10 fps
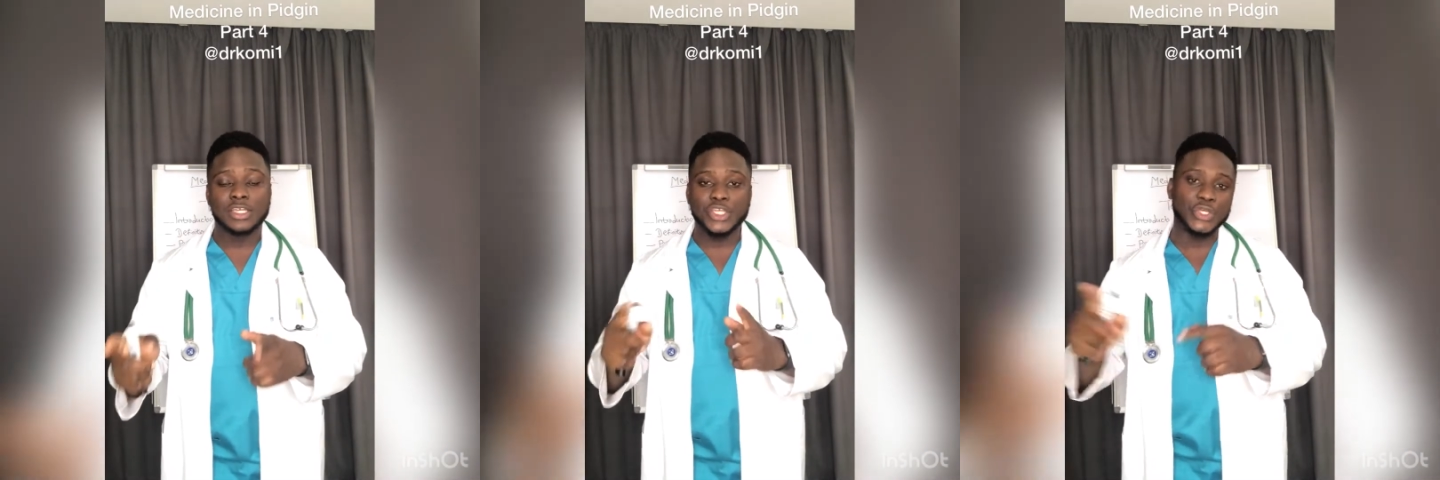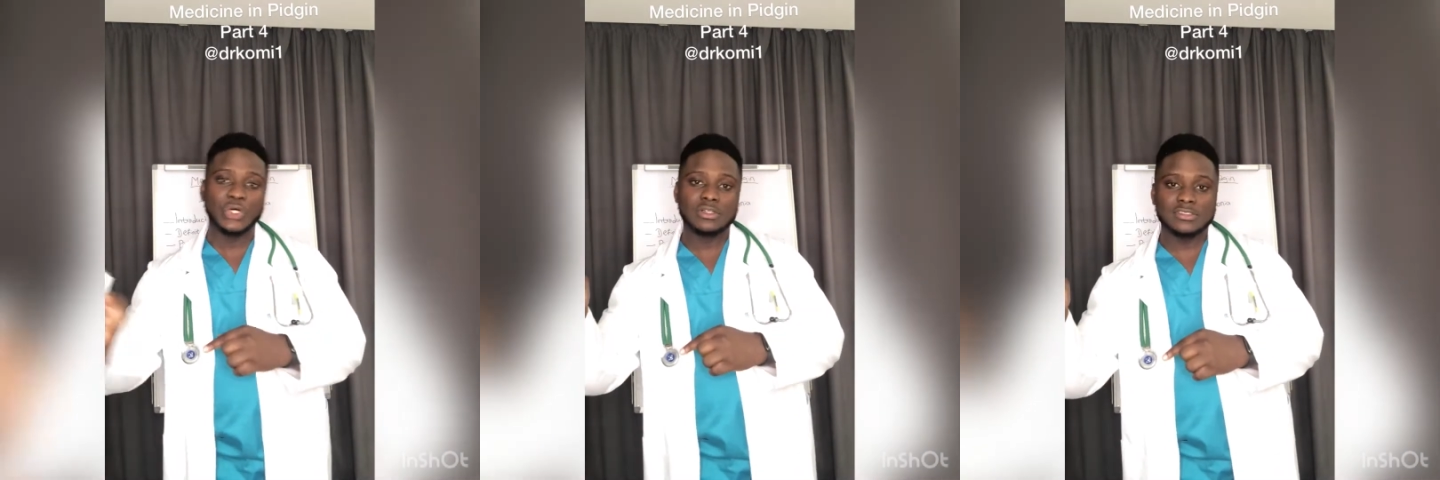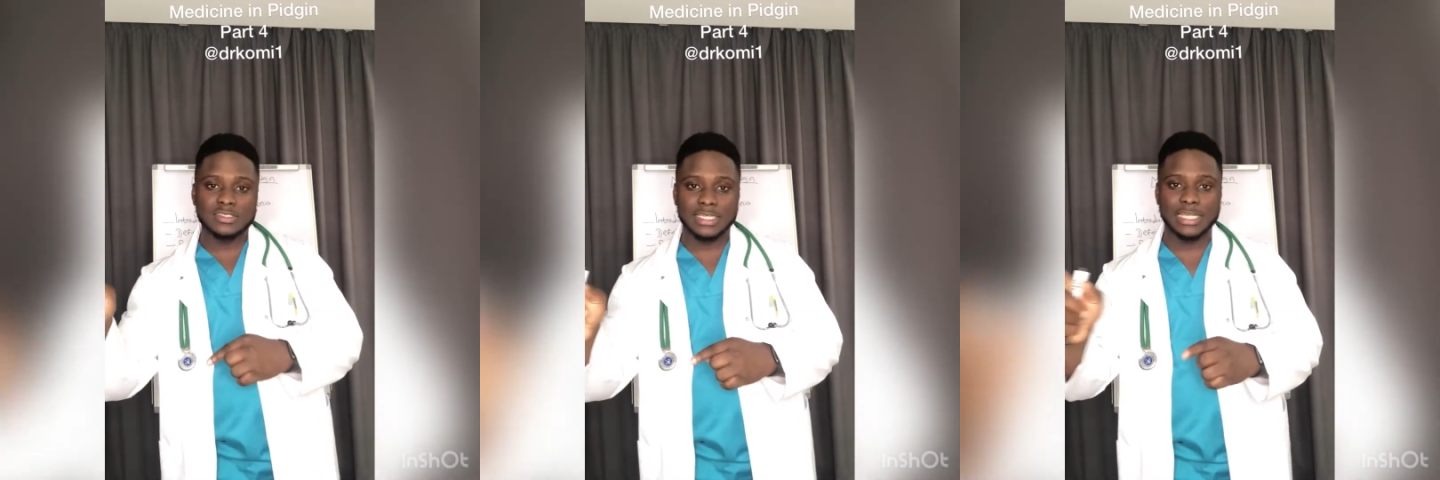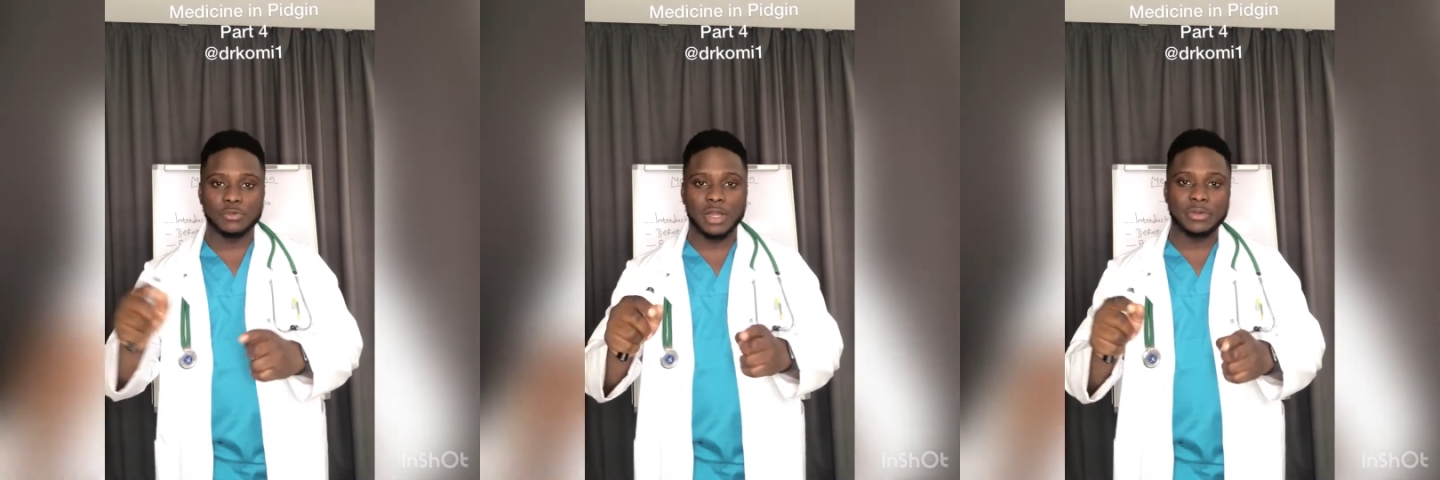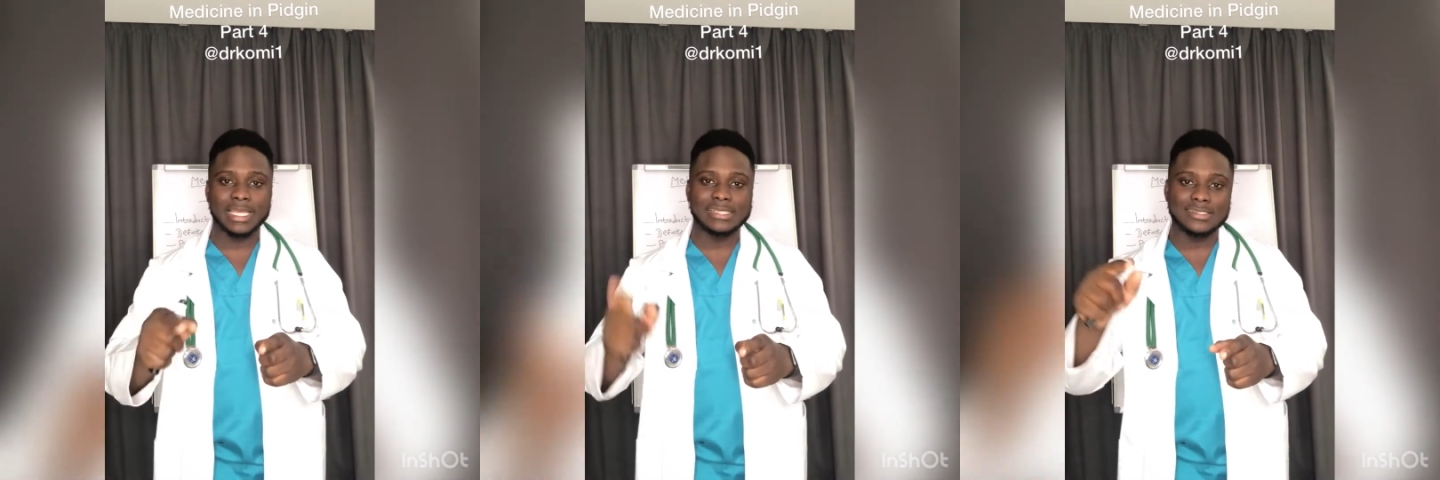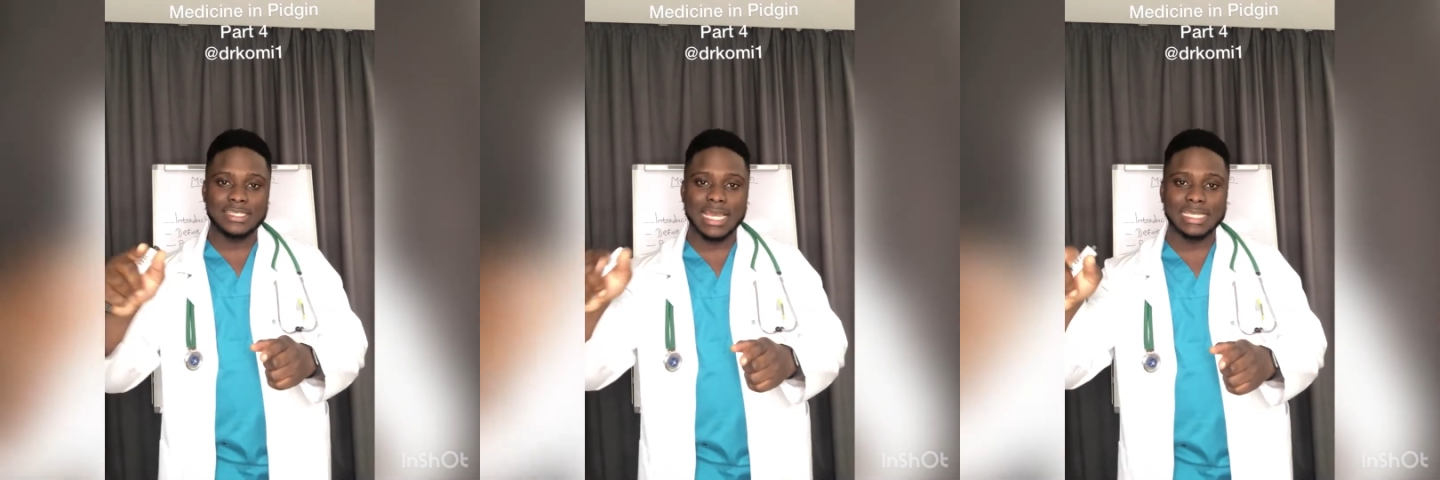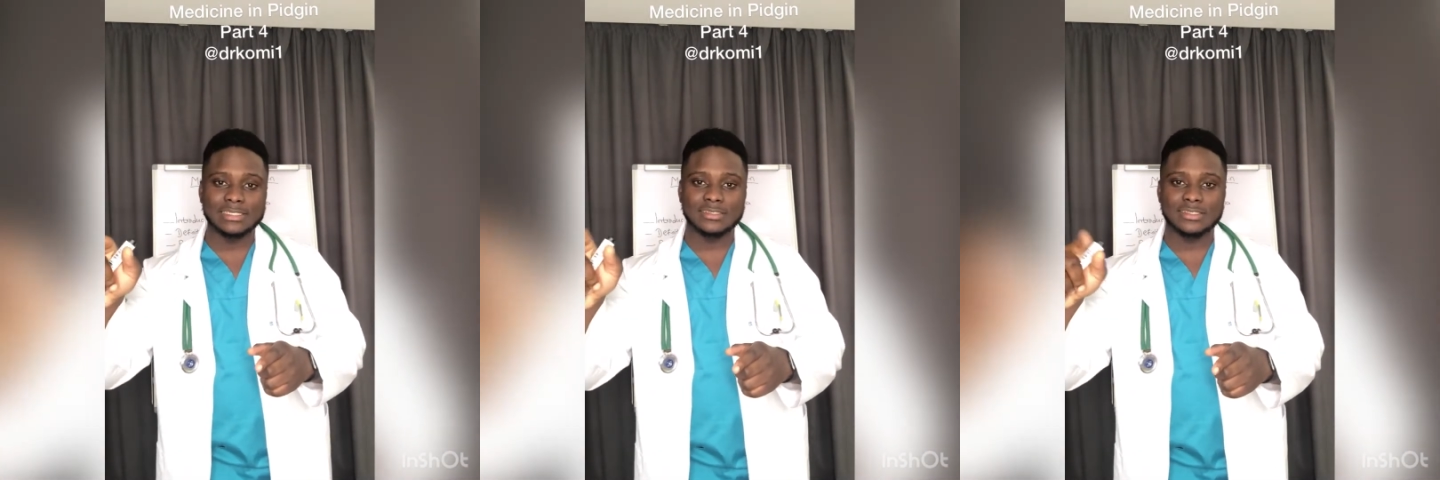you get the one we get CHIOLES,